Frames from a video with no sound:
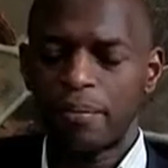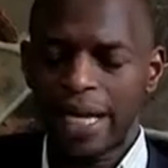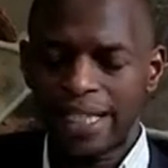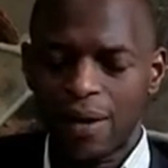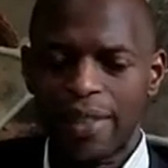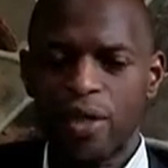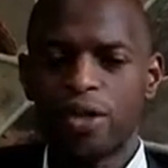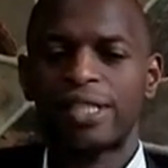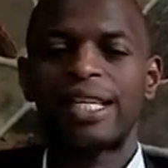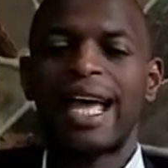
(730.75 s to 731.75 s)
behind our
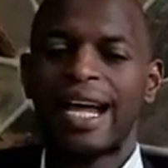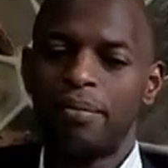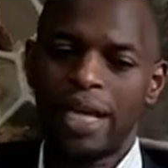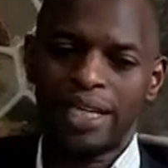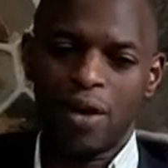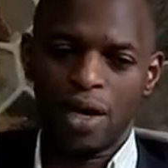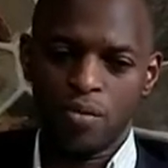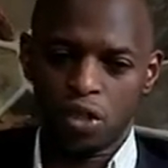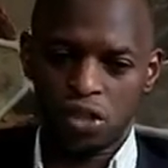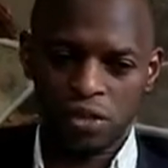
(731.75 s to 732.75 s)
thoughts, and behind our
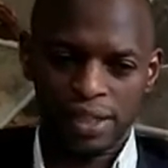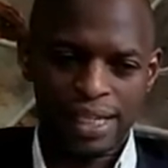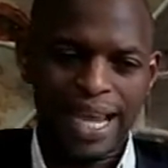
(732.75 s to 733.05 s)
emotions.